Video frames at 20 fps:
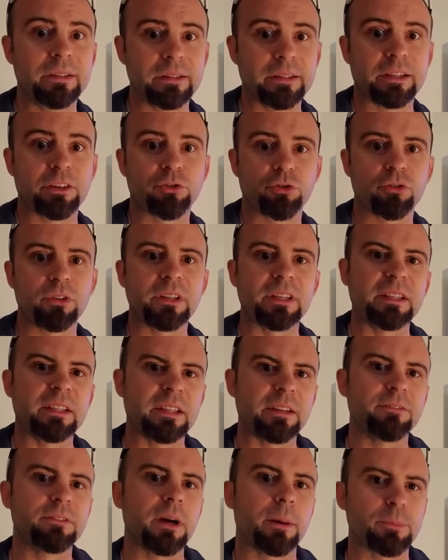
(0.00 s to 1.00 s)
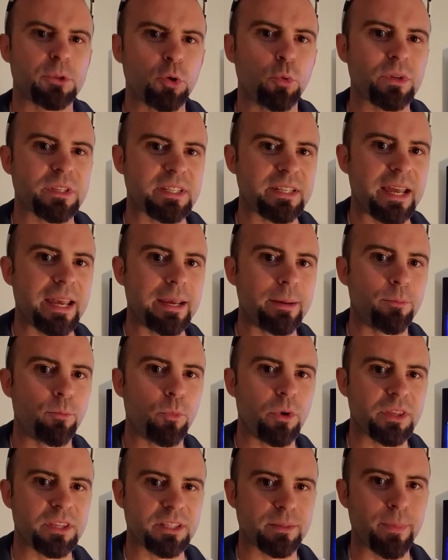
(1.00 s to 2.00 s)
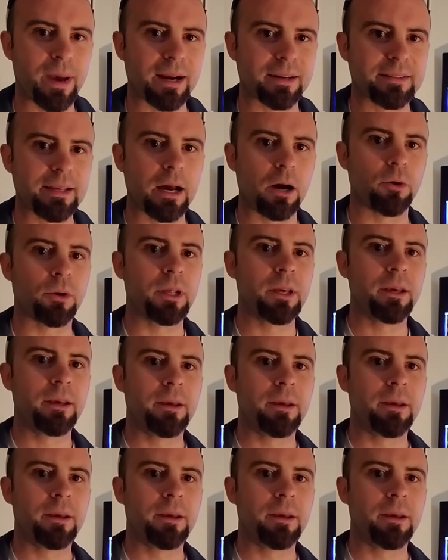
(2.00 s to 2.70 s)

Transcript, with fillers: literally lived up to its name with SmackDown.